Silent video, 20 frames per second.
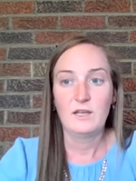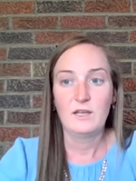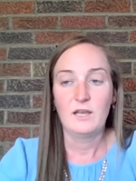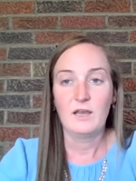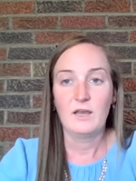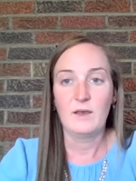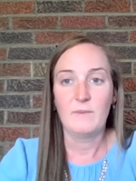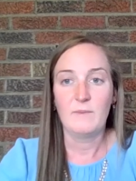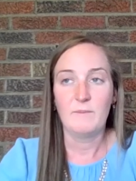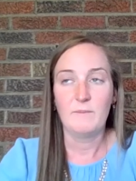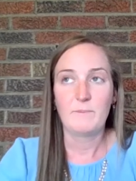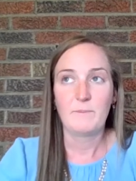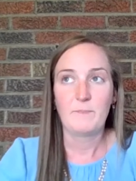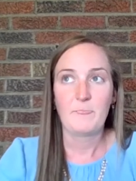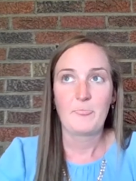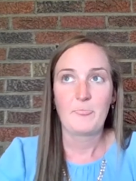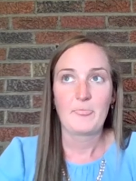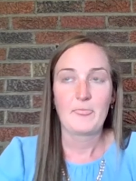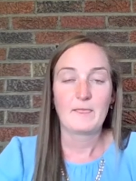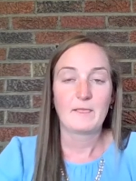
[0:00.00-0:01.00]
um,
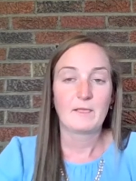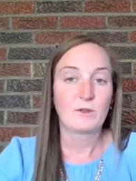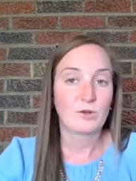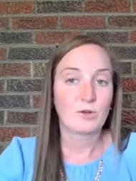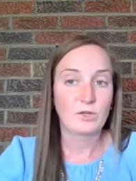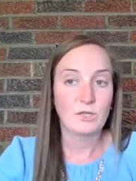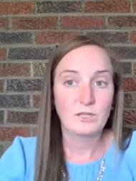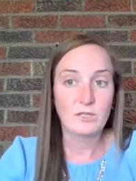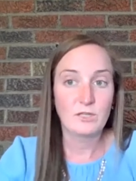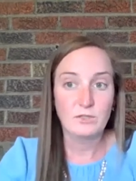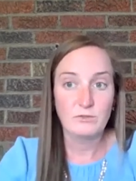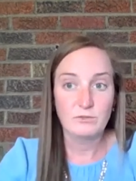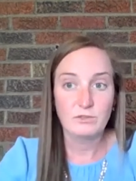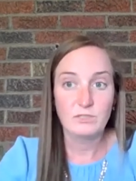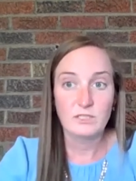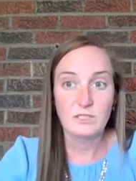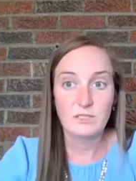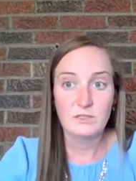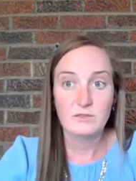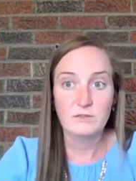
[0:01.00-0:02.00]
learning new
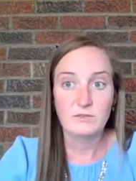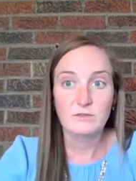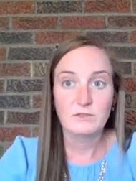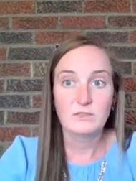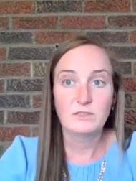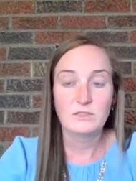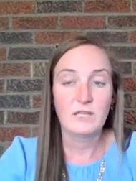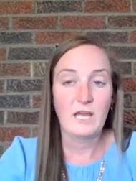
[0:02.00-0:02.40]
skills,